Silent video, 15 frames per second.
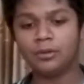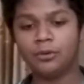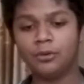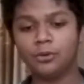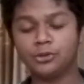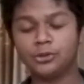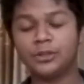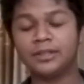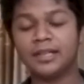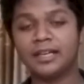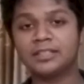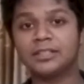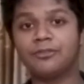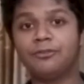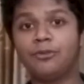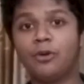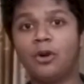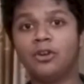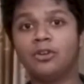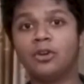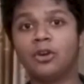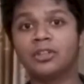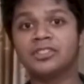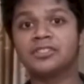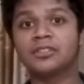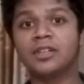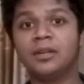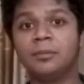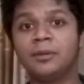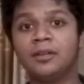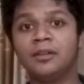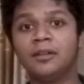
Oh shit, that's a font, not a script.